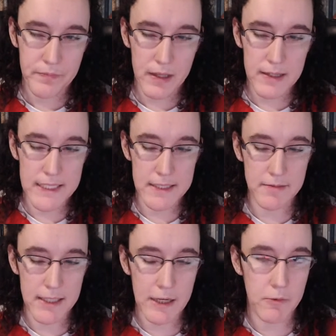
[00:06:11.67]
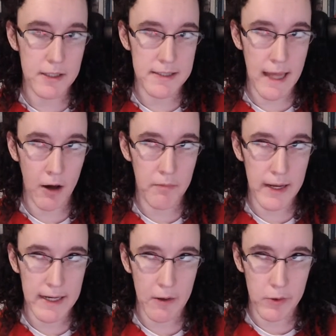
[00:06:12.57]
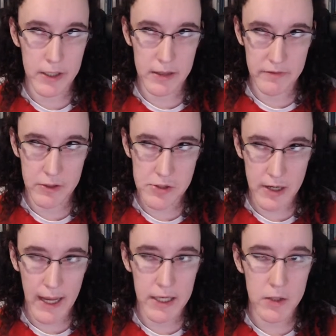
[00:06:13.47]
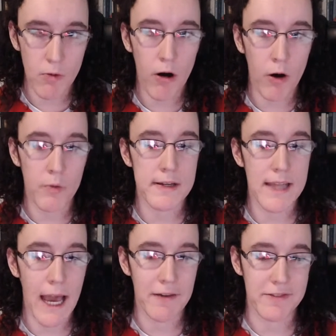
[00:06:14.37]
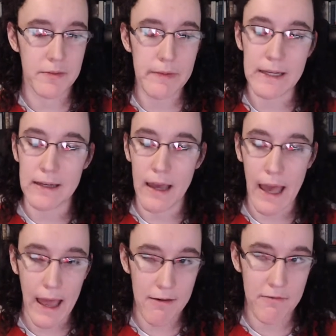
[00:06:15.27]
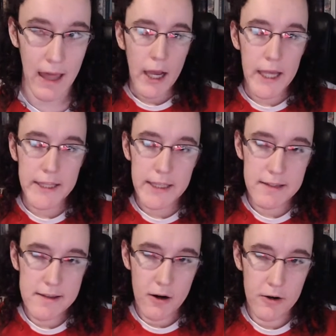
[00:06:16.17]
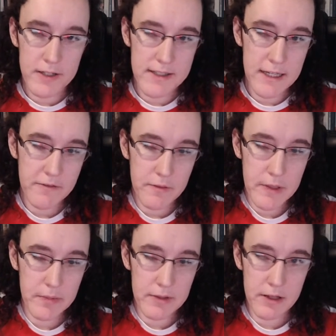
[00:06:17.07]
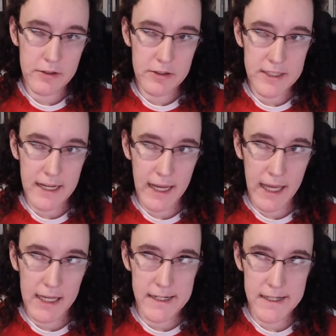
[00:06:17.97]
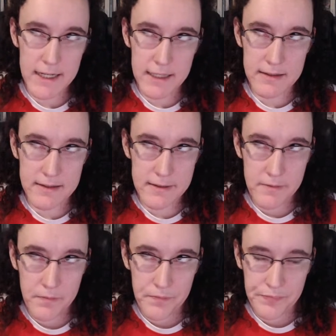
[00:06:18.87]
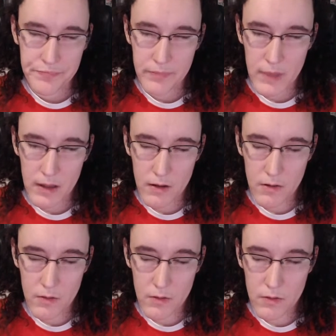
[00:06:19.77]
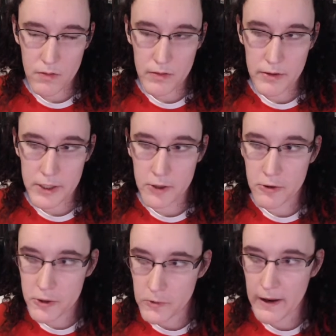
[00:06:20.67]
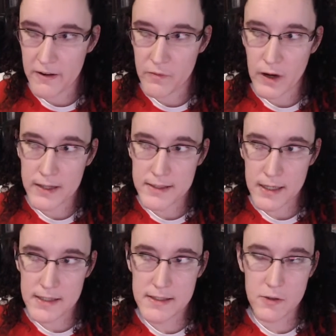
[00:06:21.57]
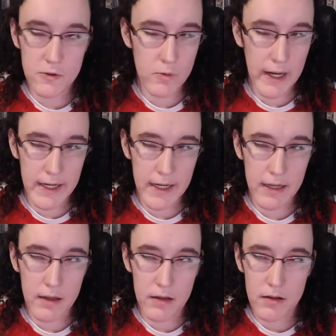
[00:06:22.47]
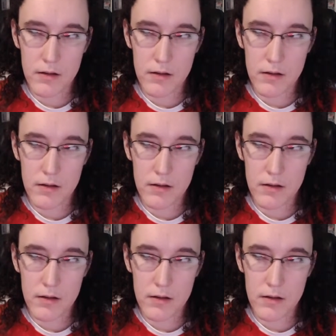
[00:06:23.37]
is that something that works now may not work in the future, and you always have to be ahead of that. I think that's the hardest thing for people to understand is that your creative process, your writing